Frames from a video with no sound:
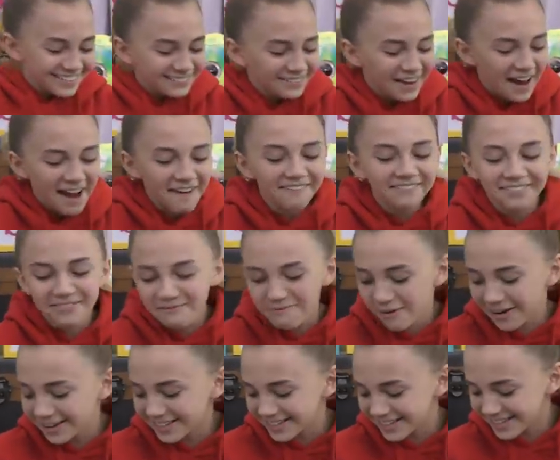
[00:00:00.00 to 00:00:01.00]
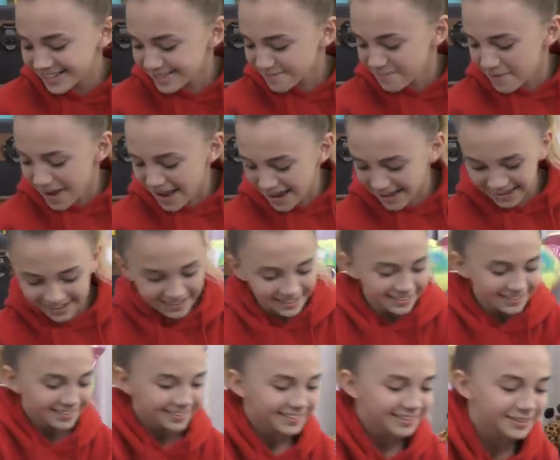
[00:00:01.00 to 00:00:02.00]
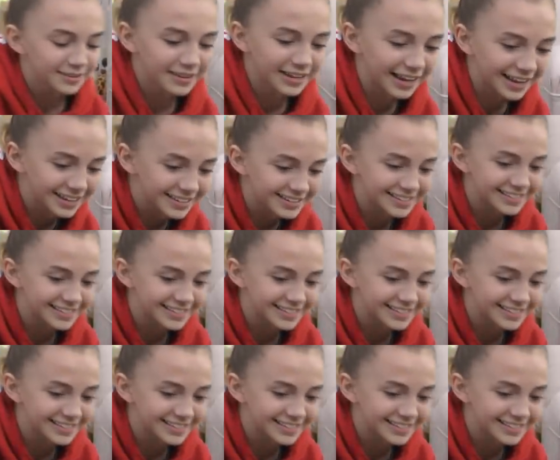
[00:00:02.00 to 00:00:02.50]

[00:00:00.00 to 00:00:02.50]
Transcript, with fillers: you have to participate. You can't